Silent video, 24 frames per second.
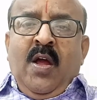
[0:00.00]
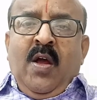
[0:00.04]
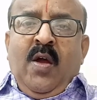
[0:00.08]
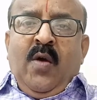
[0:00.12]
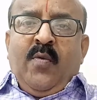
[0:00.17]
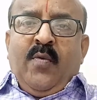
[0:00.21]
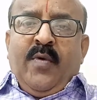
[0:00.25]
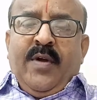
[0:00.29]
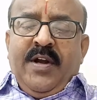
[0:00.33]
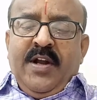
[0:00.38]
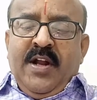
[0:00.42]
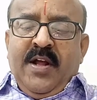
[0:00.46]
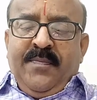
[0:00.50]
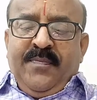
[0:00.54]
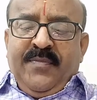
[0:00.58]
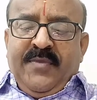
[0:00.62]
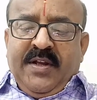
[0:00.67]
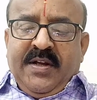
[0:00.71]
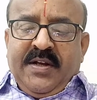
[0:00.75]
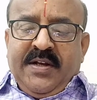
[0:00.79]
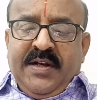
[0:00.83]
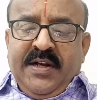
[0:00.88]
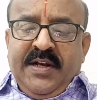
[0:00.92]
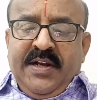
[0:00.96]
One of
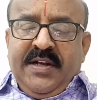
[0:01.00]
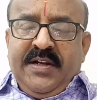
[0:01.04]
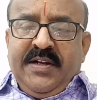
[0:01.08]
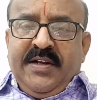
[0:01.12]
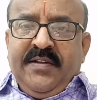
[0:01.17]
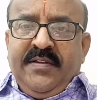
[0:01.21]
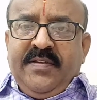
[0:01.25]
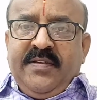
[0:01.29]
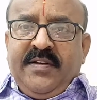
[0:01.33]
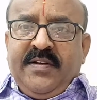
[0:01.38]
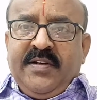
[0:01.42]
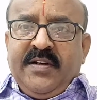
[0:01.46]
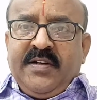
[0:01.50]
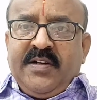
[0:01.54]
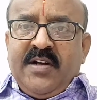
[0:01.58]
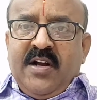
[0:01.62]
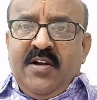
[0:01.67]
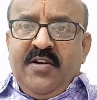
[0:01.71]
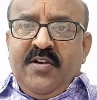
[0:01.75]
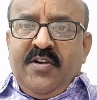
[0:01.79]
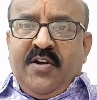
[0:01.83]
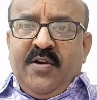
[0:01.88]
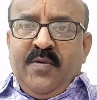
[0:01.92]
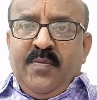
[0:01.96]
the greatest
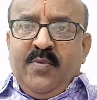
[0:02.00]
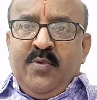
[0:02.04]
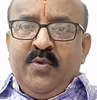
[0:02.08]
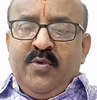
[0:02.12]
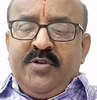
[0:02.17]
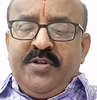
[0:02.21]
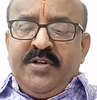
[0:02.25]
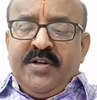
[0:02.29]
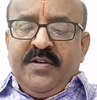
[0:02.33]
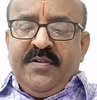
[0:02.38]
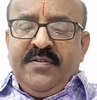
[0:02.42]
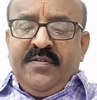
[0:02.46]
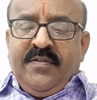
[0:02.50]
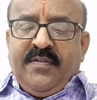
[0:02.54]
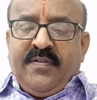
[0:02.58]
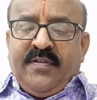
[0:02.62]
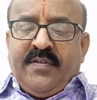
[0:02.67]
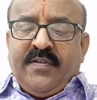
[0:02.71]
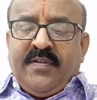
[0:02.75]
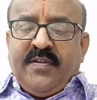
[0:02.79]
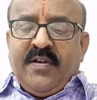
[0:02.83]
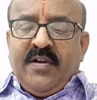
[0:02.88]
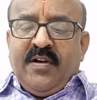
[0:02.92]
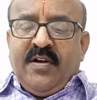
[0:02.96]

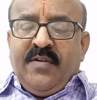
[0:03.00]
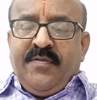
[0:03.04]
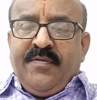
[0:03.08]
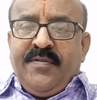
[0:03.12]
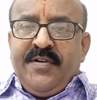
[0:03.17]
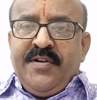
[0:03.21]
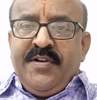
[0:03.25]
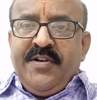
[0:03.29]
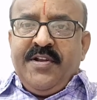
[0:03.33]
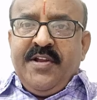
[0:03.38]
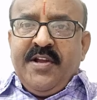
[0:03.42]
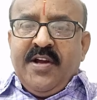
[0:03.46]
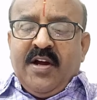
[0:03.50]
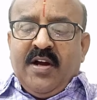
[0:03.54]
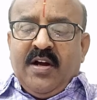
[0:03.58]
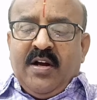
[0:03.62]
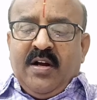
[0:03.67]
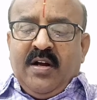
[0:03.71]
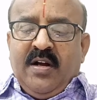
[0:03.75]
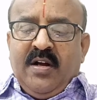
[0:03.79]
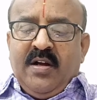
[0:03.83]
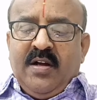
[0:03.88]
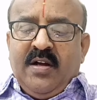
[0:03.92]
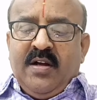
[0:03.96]
contributions of
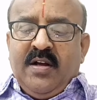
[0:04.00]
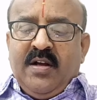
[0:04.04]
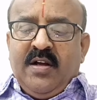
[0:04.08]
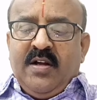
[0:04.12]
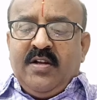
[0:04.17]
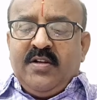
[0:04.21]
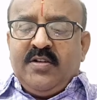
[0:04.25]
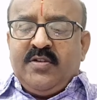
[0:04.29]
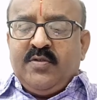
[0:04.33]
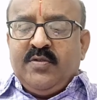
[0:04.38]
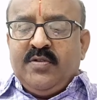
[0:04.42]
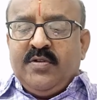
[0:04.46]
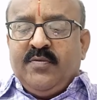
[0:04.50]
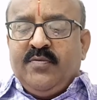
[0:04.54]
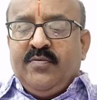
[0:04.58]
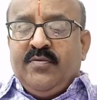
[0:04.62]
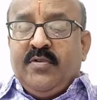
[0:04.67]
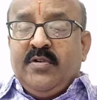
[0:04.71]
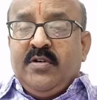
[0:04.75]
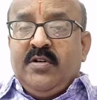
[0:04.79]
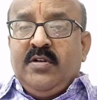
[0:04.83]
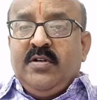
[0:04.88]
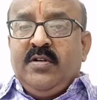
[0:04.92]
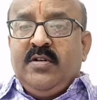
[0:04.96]
India to the
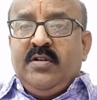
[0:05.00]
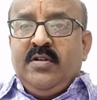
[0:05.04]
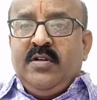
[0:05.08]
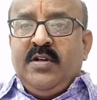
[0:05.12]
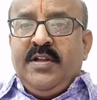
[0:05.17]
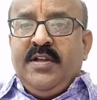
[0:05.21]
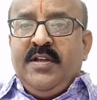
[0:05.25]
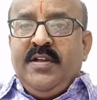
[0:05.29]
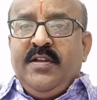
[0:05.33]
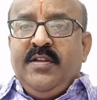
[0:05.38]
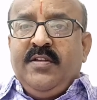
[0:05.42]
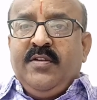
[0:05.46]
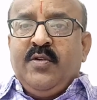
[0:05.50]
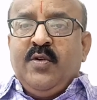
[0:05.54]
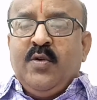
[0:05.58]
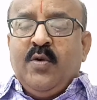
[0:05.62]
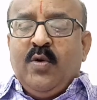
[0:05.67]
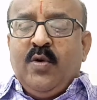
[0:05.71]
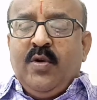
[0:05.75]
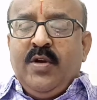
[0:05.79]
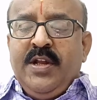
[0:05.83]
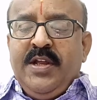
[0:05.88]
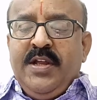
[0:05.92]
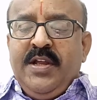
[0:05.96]
world is
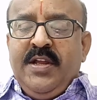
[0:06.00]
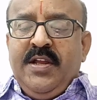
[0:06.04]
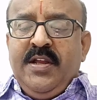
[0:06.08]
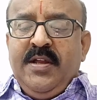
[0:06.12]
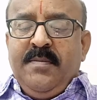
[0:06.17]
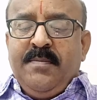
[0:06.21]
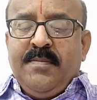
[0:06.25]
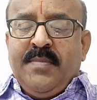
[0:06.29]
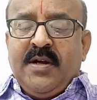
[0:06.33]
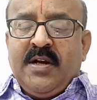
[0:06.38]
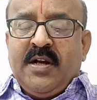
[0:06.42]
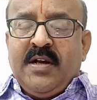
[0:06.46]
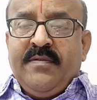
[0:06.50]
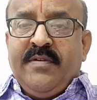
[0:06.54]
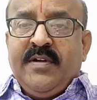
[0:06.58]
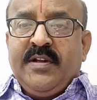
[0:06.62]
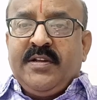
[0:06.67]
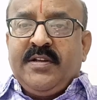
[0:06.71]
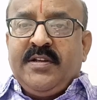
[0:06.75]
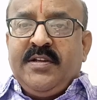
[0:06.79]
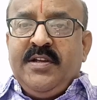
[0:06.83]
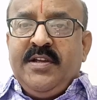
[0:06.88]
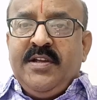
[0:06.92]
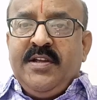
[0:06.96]
Holy
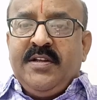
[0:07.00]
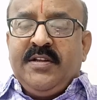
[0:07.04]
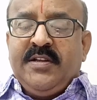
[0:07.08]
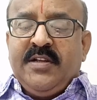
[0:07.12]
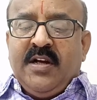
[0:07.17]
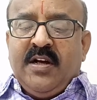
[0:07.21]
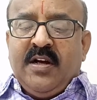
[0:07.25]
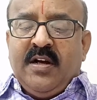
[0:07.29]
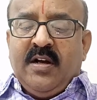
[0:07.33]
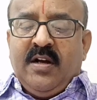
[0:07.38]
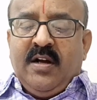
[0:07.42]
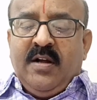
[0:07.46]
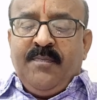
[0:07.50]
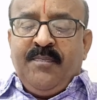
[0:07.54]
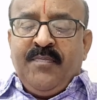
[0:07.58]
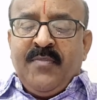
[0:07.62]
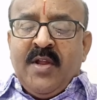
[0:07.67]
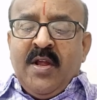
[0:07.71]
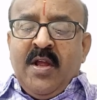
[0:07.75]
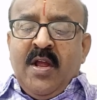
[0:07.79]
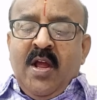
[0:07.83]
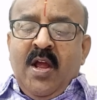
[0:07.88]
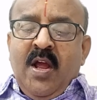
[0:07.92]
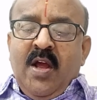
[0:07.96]
Bhagavadgeetha,
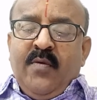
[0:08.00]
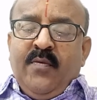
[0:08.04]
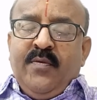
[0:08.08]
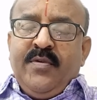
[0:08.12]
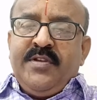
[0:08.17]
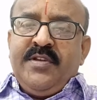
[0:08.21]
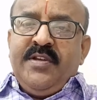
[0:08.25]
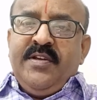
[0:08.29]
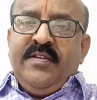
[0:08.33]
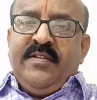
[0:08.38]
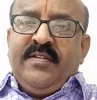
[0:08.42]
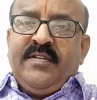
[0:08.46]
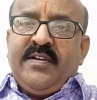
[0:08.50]
which is